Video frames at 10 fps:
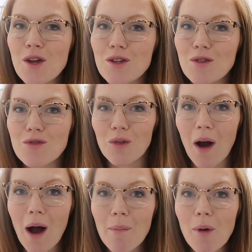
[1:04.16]
to
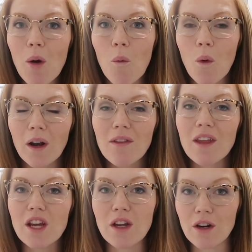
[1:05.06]
drop one of
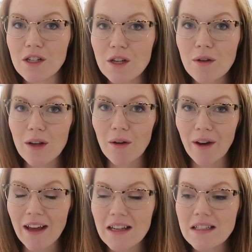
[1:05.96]
the year 2
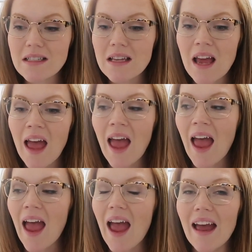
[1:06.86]
units,
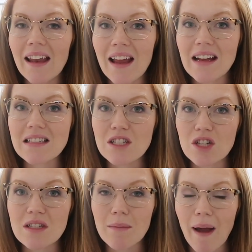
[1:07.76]
and it has
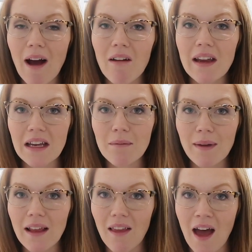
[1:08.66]
just about eaten
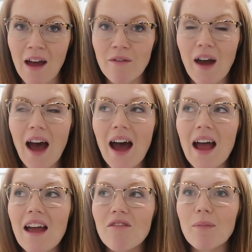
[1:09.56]
me alive. I
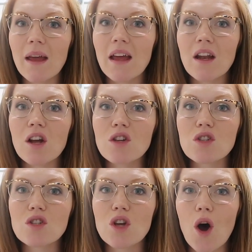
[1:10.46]
have been
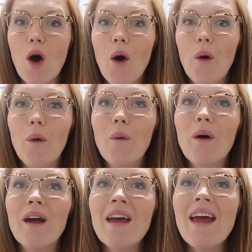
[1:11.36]

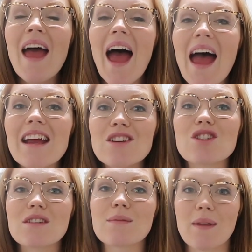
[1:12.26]
so
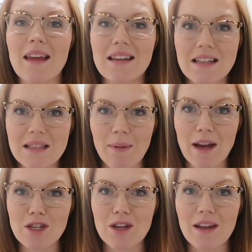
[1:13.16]
anxious with
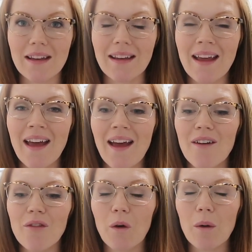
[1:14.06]
anticipation
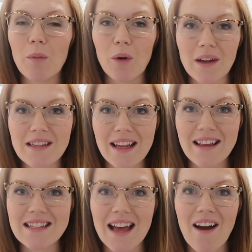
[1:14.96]
for printing
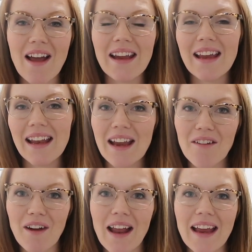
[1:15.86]
this out and getting
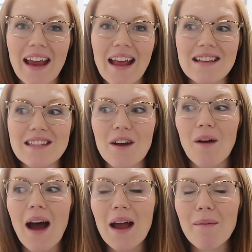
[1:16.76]
it ready. And
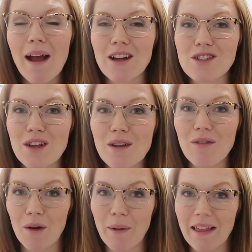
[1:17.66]
so I'm actually
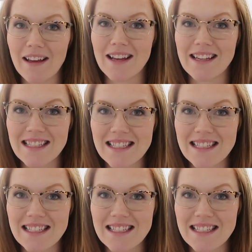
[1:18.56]
filming this